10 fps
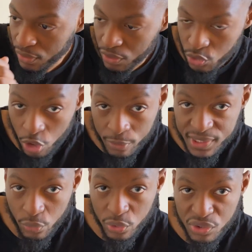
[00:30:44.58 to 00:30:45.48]
terms
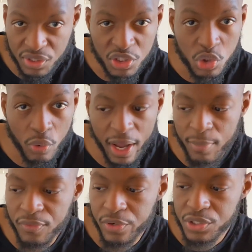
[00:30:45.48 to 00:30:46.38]
that we use to describe a
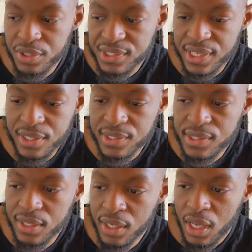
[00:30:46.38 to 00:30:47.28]
virgin is
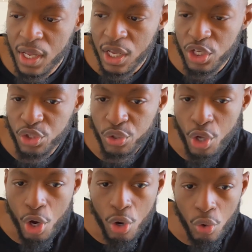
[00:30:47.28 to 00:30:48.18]
innocent. You
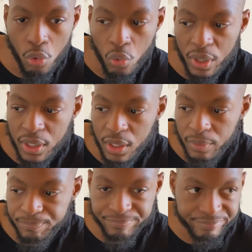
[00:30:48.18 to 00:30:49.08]
know,
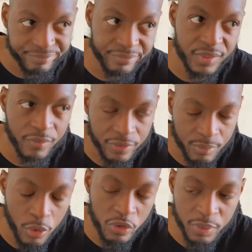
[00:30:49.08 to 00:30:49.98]
for
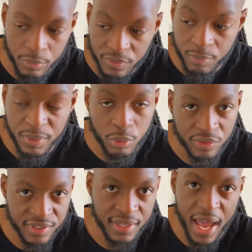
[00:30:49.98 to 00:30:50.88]
most people would
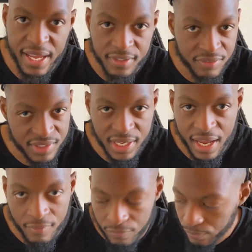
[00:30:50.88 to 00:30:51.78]
say naive because they
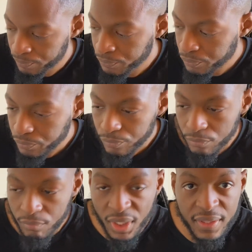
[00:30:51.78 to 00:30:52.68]

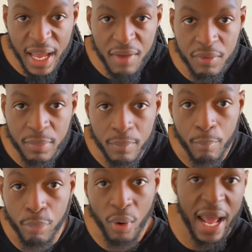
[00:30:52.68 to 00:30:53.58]
haven't been
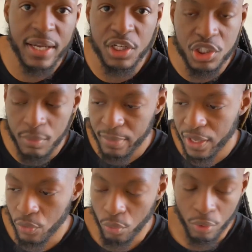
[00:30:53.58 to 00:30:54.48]
brandished
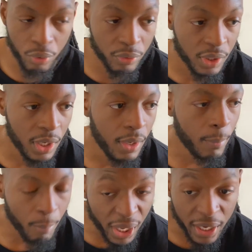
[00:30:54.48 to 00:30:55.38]
by the world,
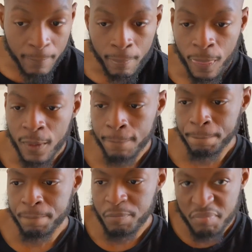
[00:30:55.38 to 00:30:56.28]
but
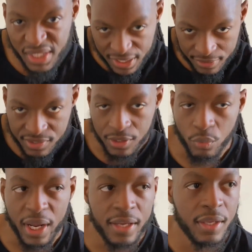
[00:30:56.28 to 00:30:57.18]
innocent,
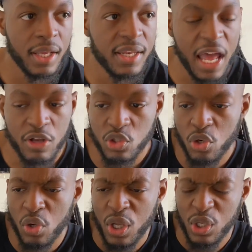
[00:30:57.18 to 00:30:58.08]
right? Now, so